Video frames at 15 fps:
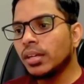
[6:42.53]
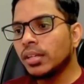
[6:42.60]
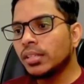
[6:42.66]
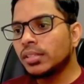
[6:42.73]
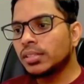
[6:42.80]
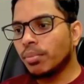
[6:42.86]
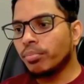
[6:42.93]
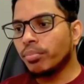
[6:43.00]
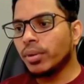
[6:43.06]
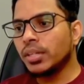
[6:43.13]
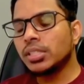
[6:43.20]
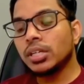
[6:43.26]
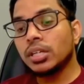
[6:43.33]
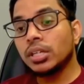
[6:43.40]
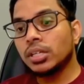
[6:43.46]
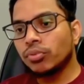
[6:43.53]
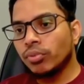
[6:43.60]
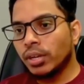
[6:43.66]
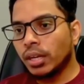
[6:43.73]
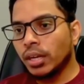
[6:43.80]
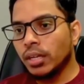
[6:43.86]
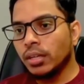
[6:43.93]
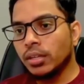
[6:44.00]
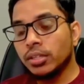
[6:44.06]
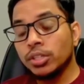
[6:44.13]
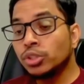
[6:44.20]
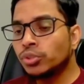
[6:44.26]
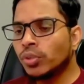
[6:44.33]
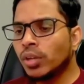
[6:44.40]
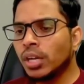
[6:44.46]
suppressed quickly,
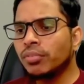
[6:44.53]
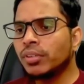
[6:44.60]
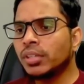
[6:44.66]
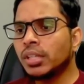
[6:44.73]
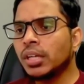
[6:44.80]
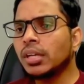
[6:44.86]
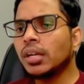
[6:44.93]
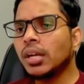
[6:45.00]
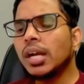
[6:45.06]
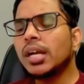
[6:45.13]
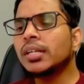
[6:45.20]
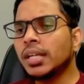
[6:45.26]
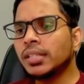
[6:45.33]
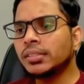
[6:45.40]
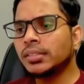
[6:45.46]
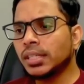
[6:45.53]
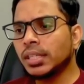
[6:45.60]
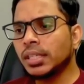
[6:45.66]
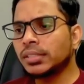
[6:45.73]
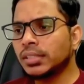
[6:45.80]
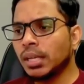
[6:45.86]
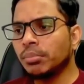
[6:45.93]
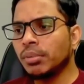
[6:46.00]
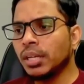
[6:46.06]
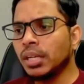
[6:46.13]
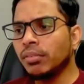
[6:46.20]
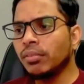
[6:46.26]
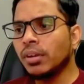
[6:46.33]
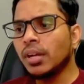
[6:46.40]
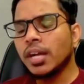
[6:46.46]
usually within 10 seconds, I believe,